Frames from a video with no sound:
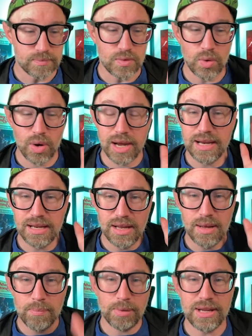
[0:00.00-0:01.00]
Right?
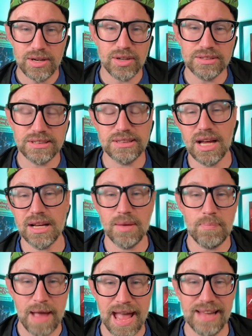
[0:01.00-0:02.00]
Play your Urza Saga,
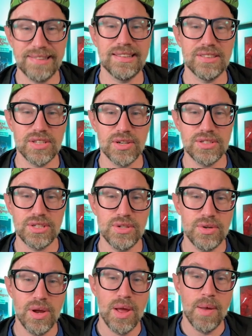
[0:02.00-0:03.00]
pass. Turn
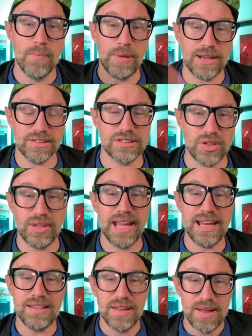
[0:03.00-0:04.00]
2, play your Soul
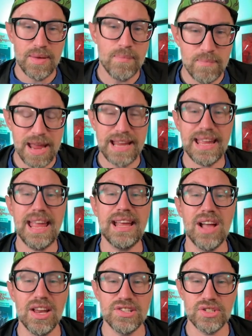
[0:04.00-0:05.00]
Land, make a
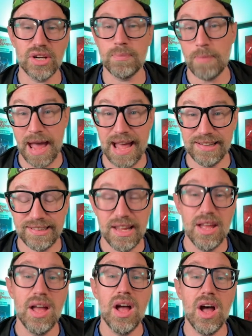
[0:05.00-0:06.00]
construct, pass.
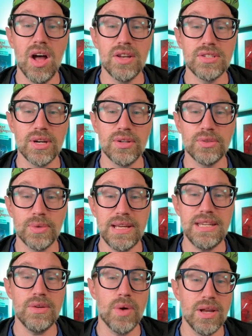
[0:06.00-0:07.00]
On turn 3,
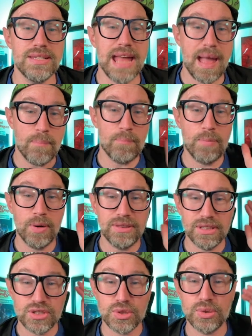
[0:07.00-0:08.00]
you untap, put
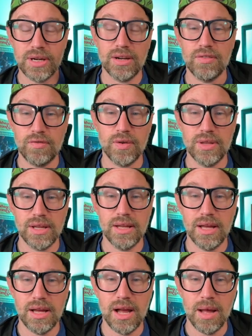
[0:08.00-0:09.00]
the trigger for
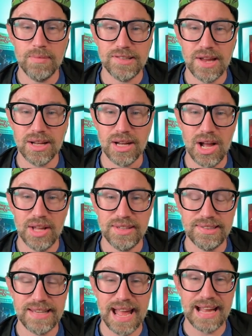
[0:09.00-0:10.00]
the Saga on the
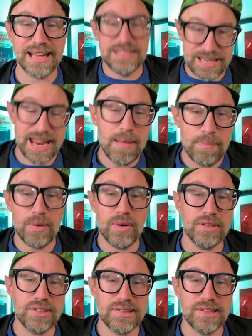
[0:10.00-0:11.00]
stack, tap
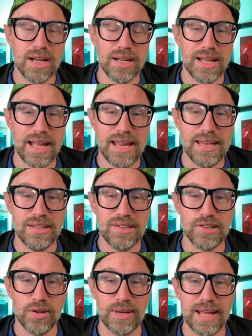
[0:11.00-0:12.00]
Urza Saga and the
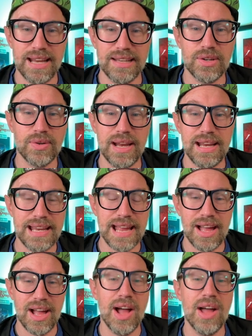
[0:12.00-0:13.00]
Soul Land, create
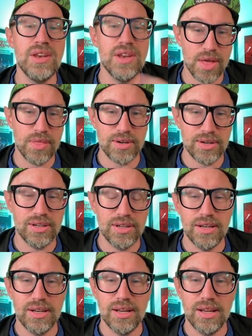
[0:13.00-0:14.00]
yet another
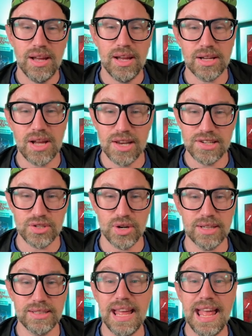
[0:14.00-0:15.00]

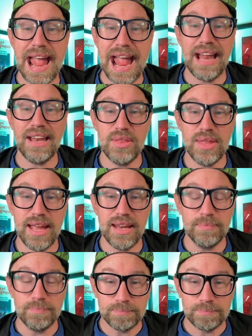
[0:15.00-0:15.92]
construct, and then